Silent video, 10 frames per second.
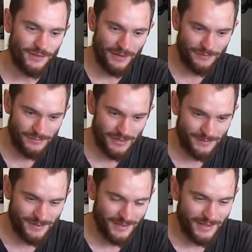live
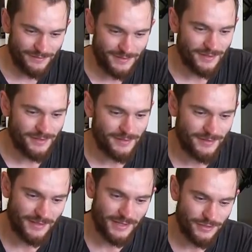streams are saved to
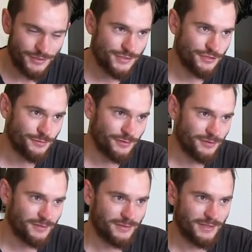say YouTube
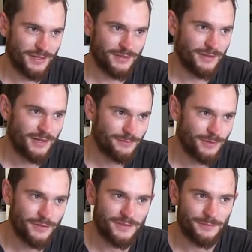or another
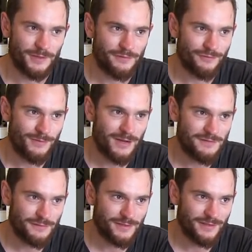hosting platform
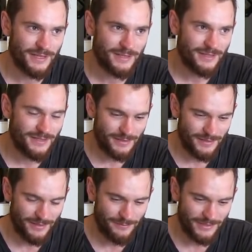afterwards, like yeah,
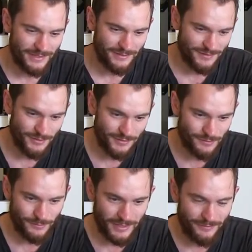they can be
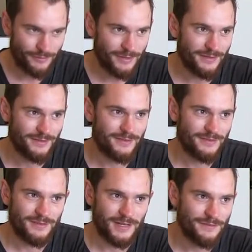deconstructed by everyone.
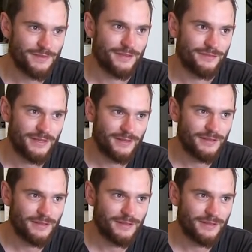Yeah. After the event.